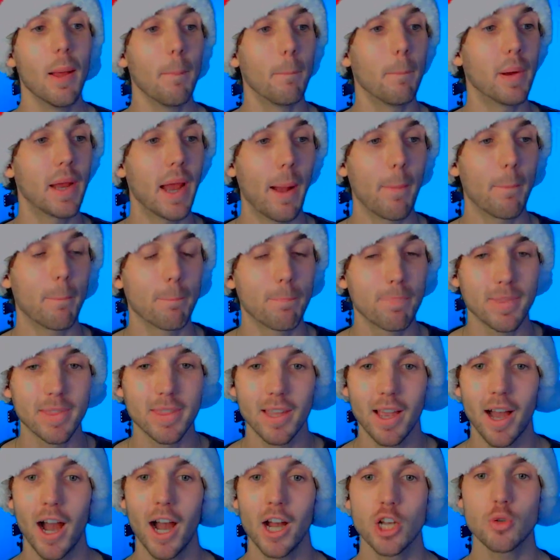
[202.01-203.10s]
But yeah,
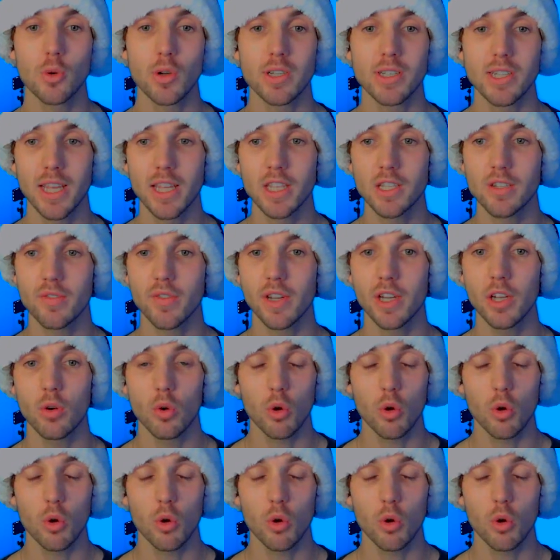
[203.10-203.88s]
I just want to say this video,